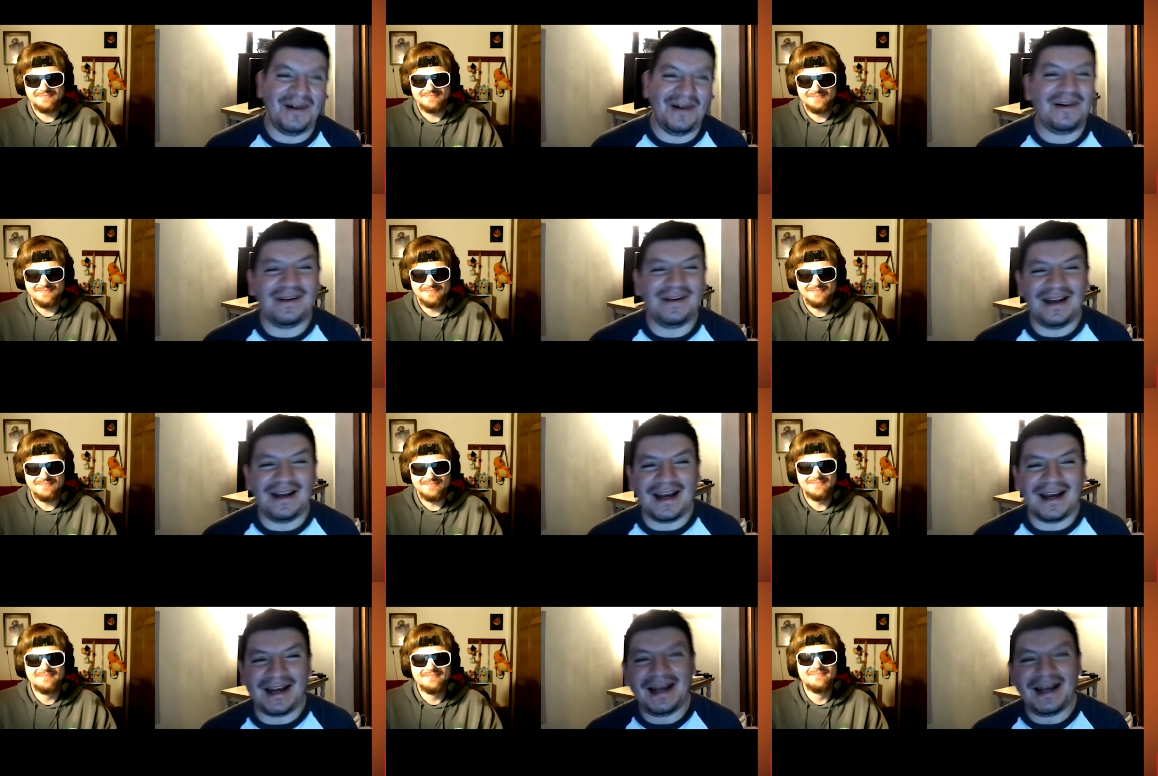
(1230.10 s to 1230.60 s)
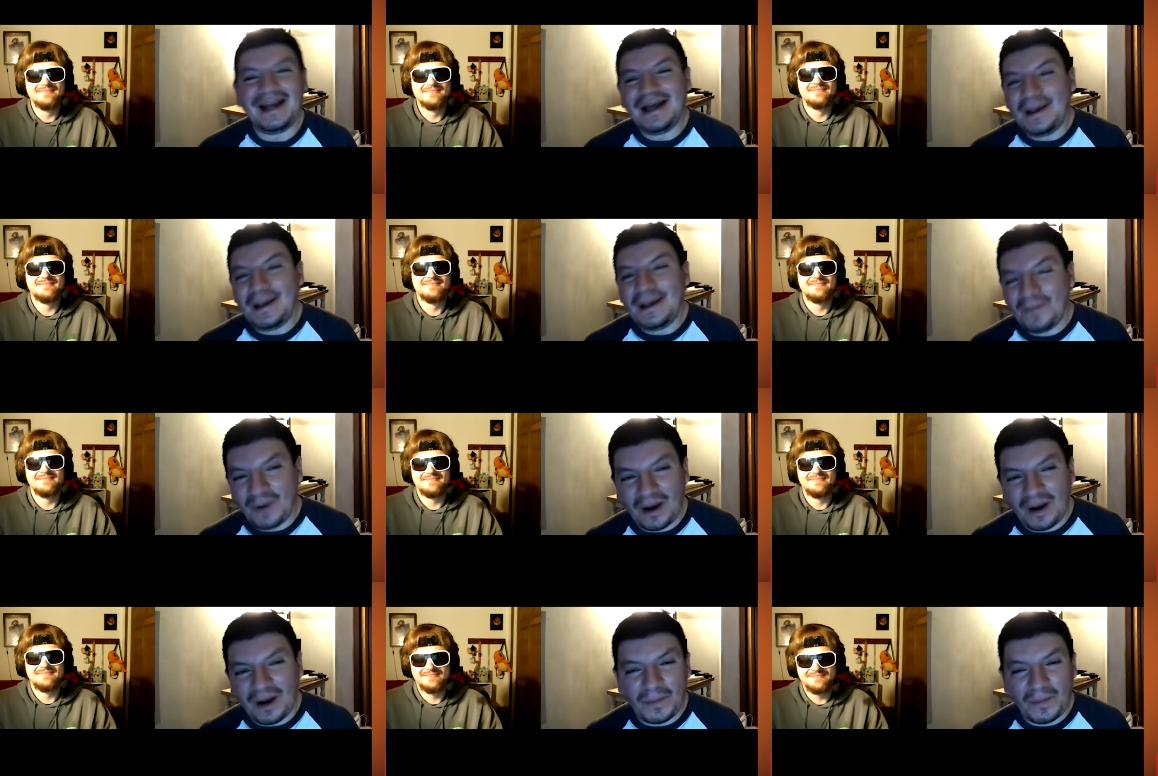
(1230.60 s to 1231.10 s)
Speaker 1: mm-hmm. like
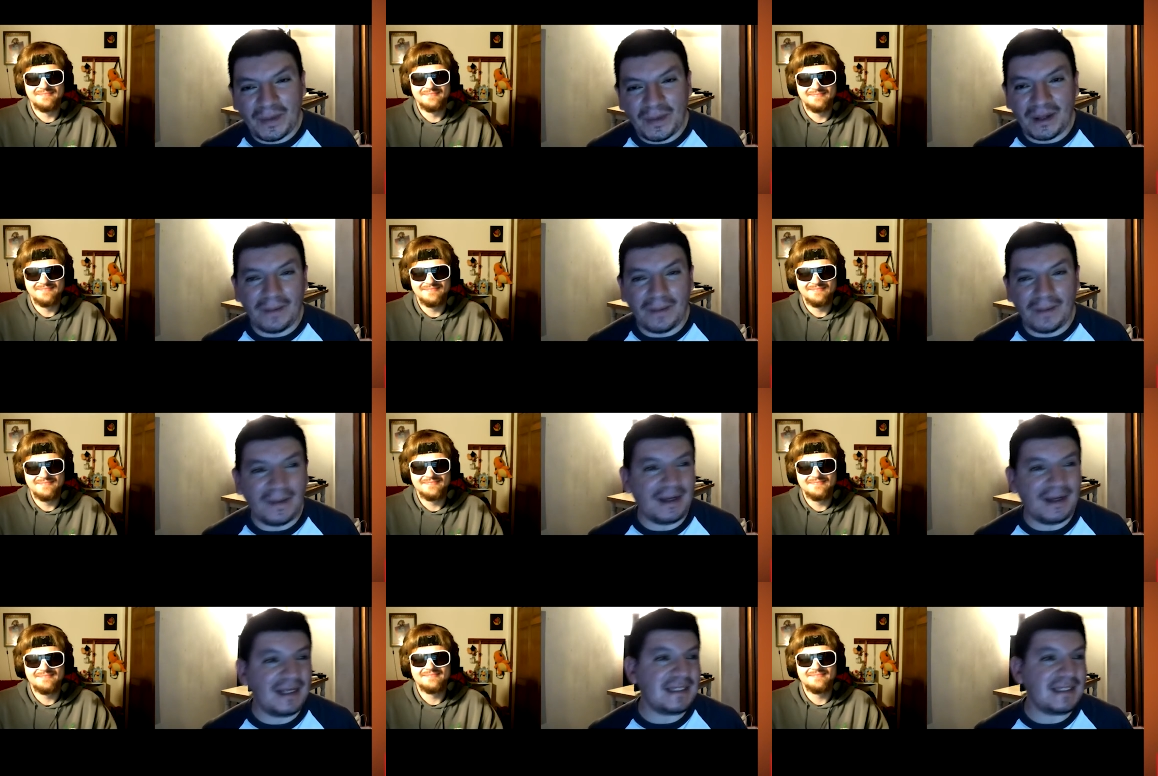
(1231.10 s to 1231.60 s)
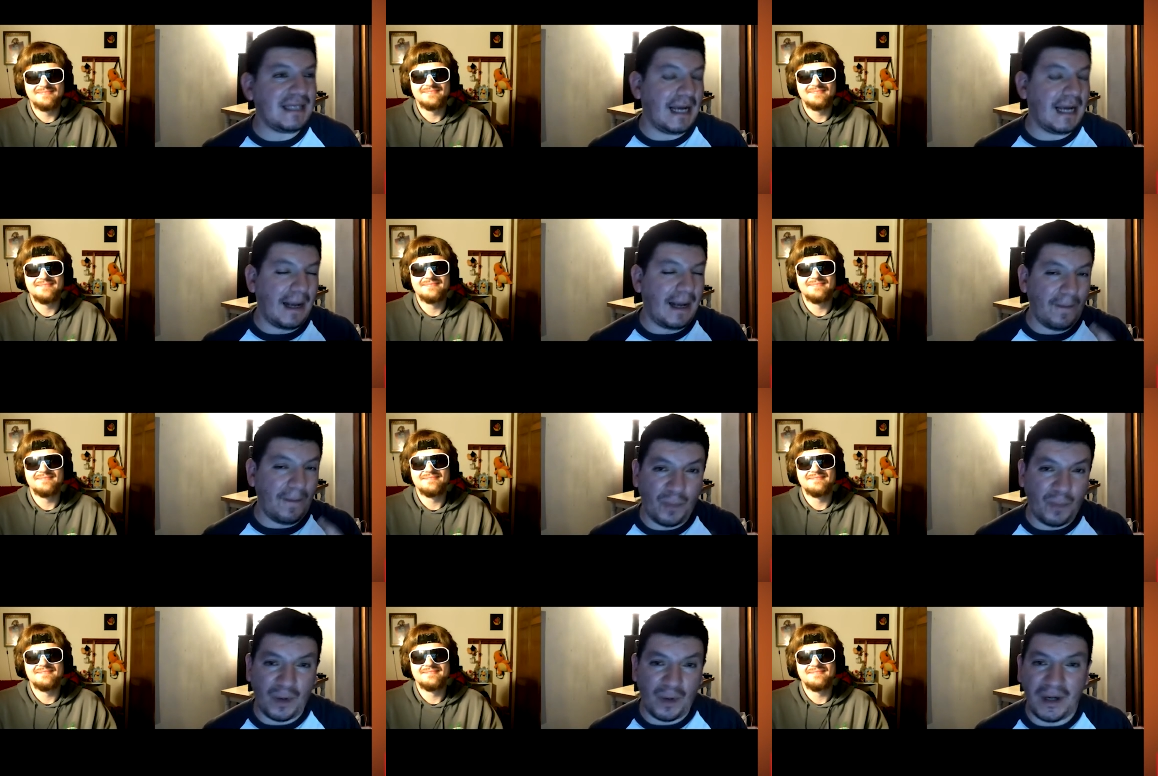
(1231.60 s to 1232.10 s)
Brian Pillman is like a
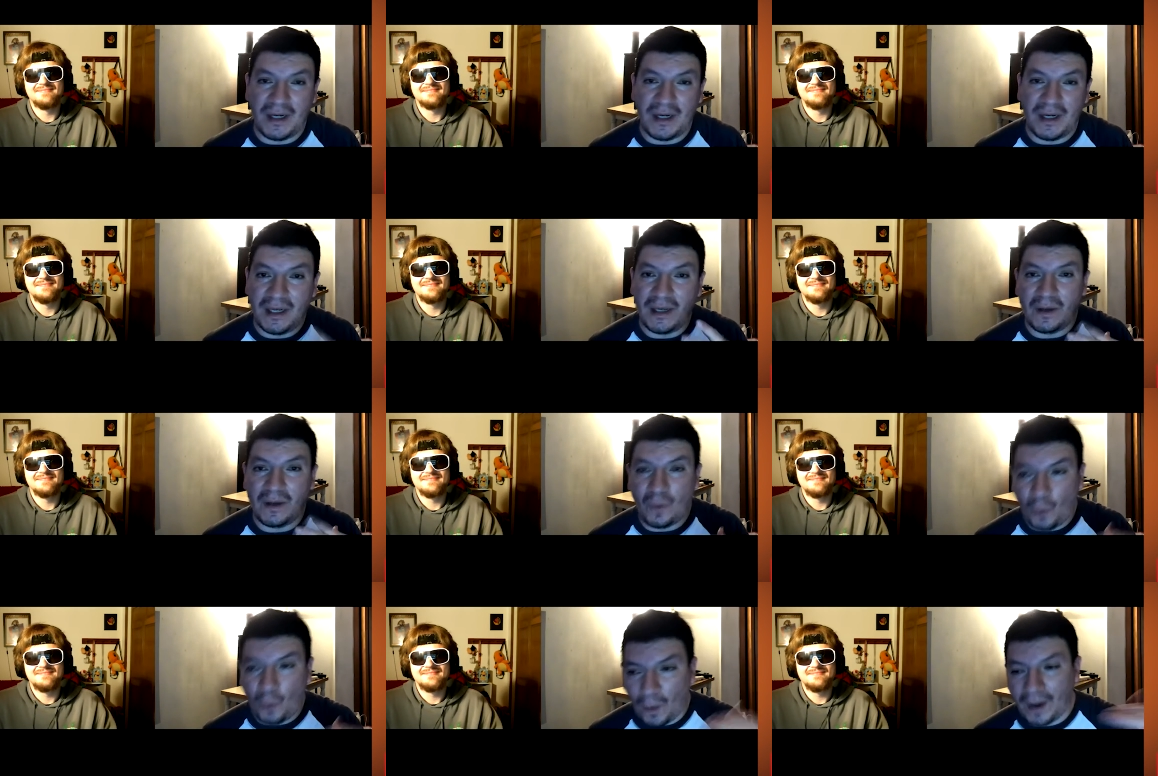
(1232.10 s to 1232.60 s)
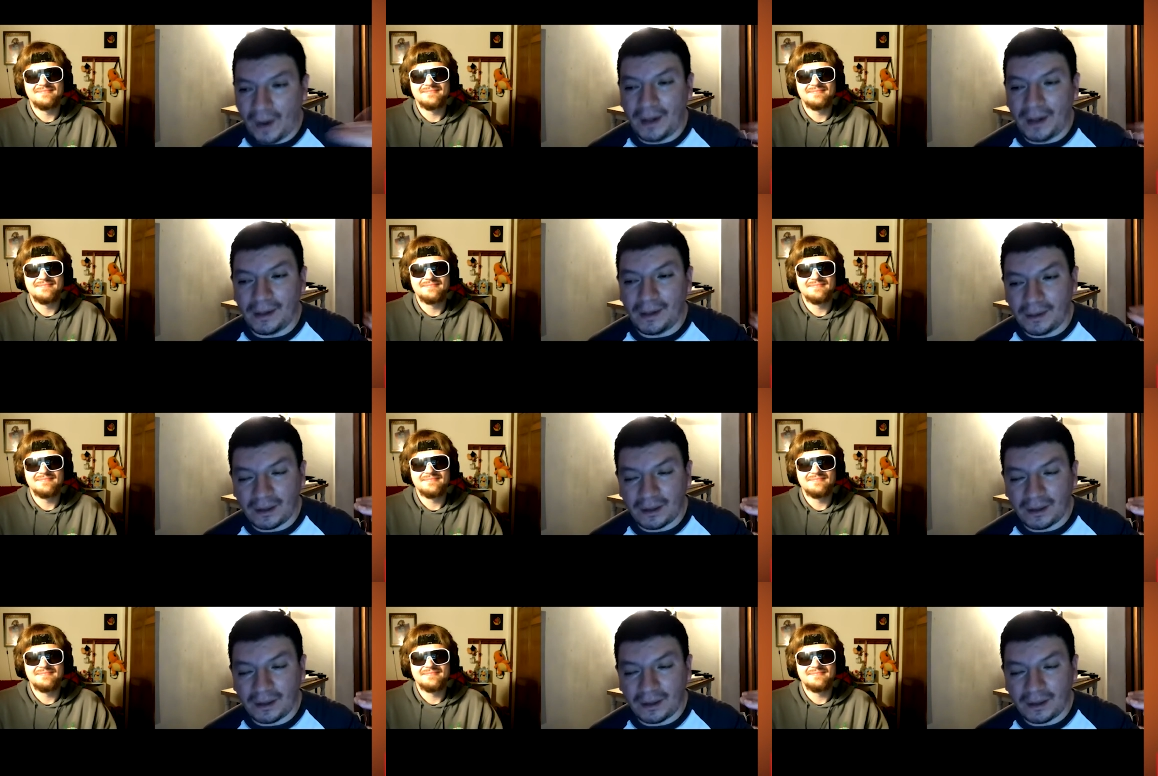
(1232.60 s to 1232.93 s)
pretty well